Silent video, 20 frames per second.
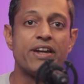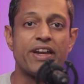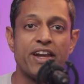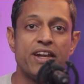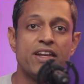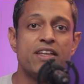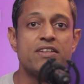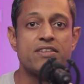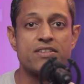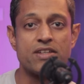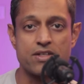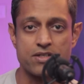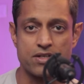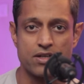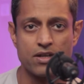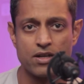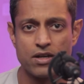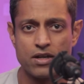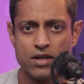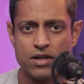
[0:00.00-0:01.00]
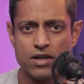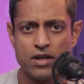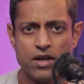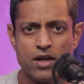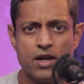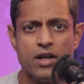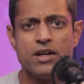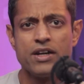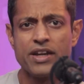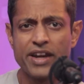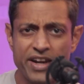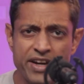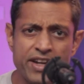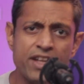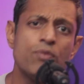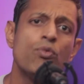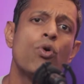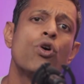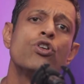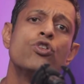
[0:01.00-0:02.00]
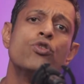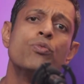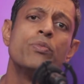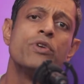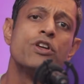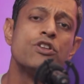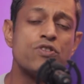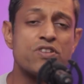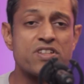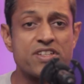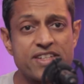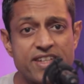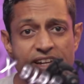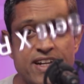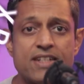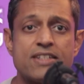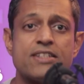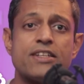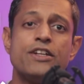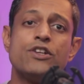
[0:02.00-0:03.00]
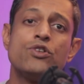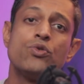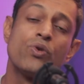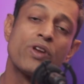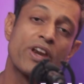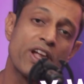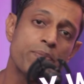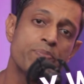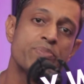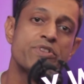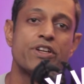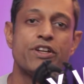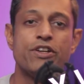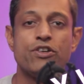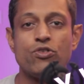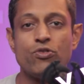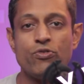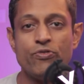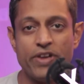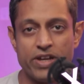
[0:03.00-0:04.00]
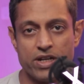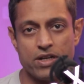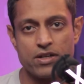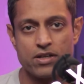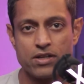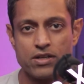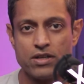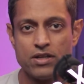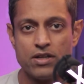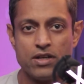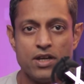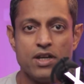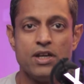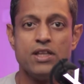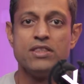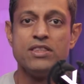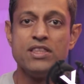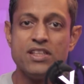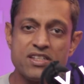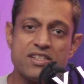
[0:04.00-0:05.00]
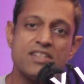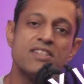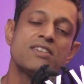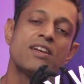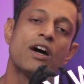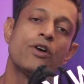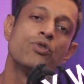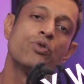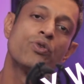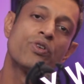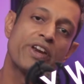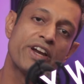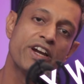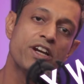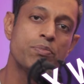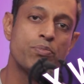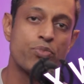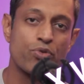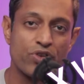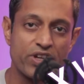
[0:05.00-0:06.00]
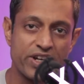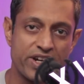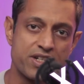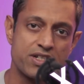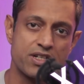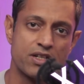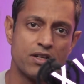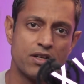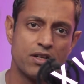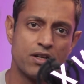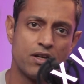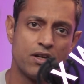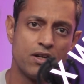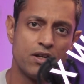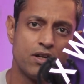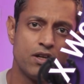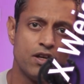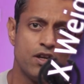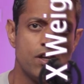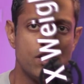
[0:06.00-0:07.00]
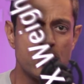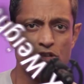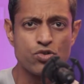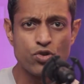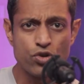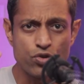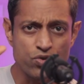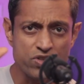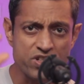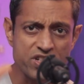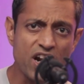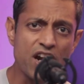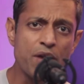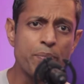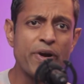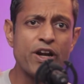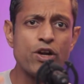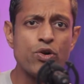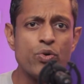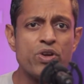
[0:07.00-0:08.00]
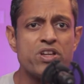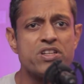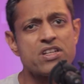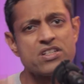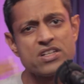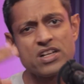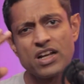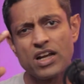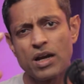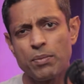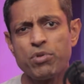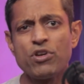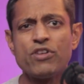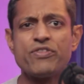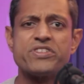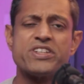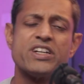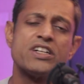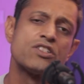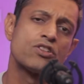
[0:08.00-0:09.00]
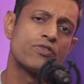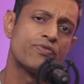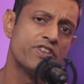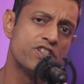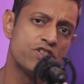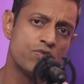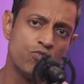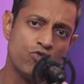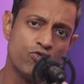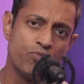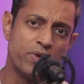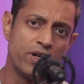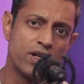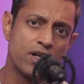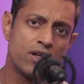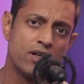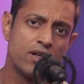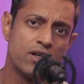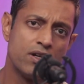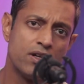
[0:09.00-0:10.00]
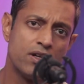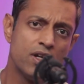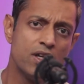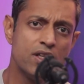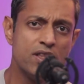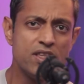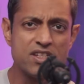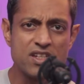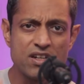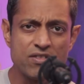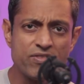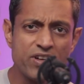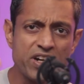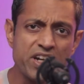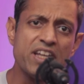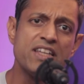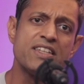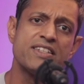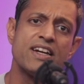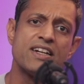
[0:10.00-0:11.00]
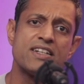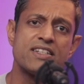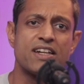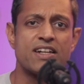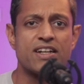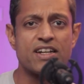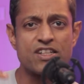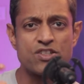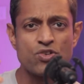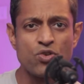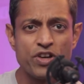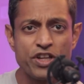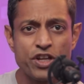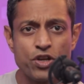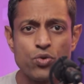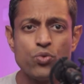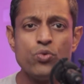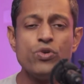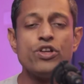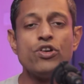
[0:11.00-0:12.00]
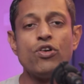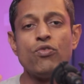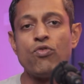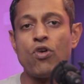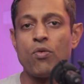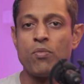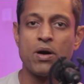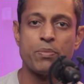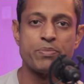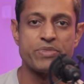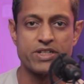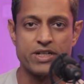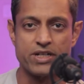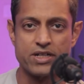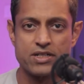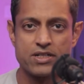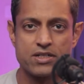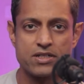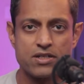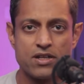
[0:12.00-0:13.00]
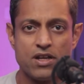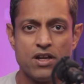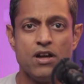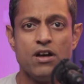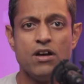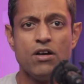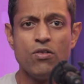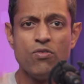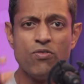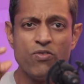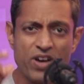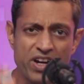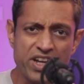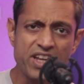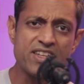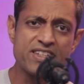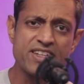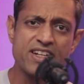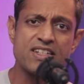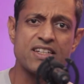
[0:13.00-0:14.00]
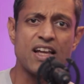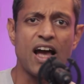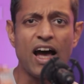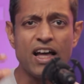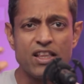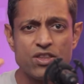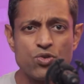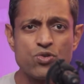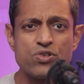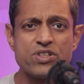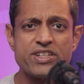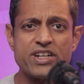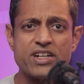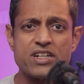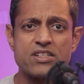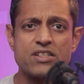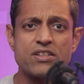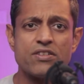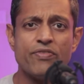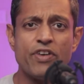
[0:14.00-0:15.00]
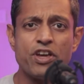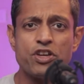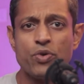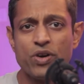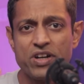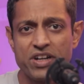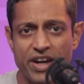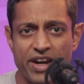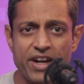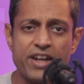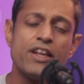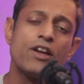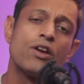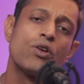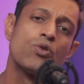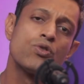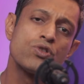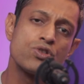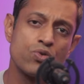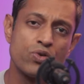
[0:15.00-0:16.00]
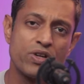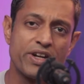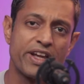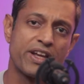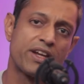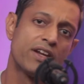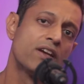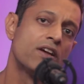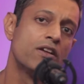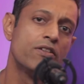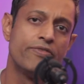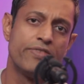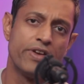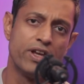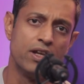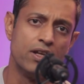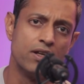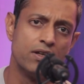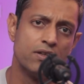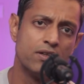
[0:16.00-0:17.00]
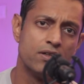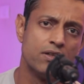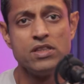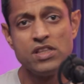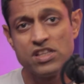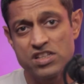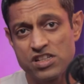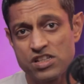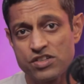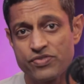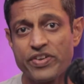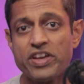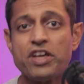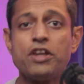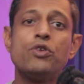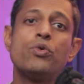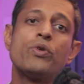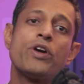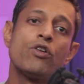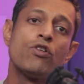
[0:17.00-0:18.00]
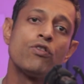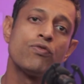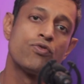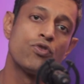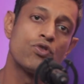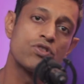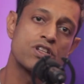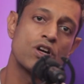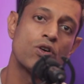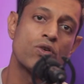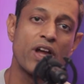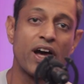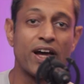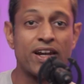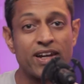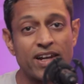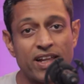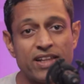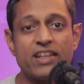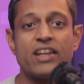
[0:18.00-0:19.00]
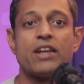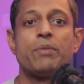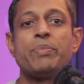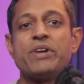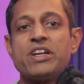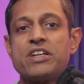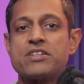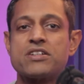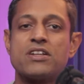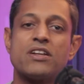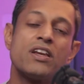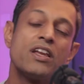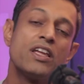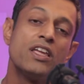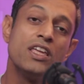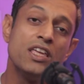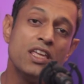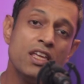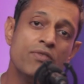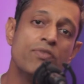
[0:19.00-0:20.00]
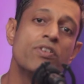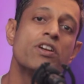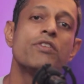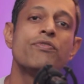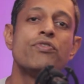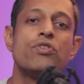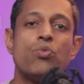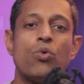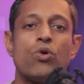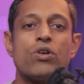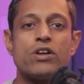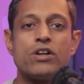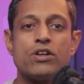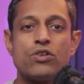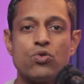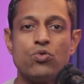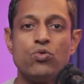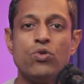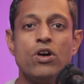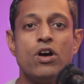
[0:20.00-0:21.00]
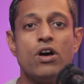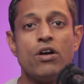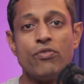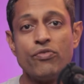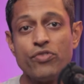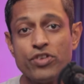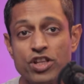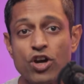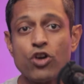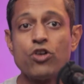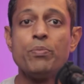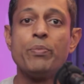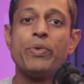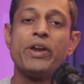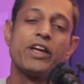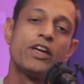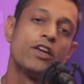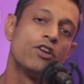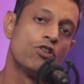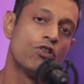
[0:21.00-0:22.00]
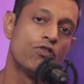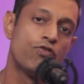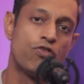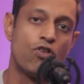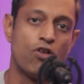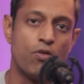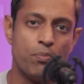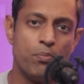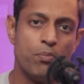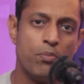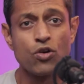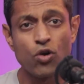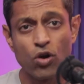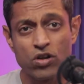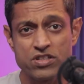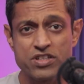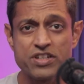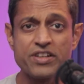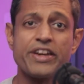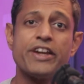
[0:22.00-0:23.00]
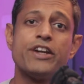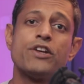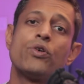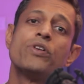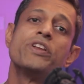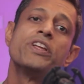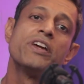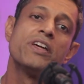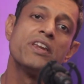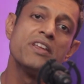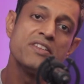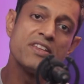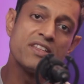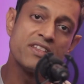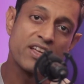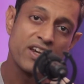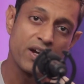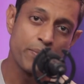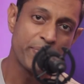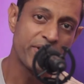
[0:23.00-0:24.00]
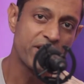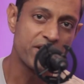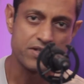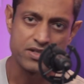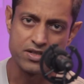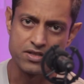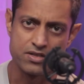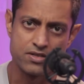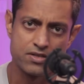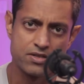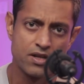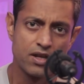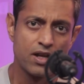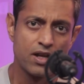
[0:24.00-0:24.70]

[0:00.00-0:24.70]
training session. Training volume is your sets into reps into weight. This is how you create progression. So you could start by doing just a couple of sets of each movement. These are working sets and does not include your warm-up sets. Working sets are those sets where you are training close to technical failure. This is where you cannot force out another repetition even if you wanted to without breaking your form. Concentrate on increasing the repetitions,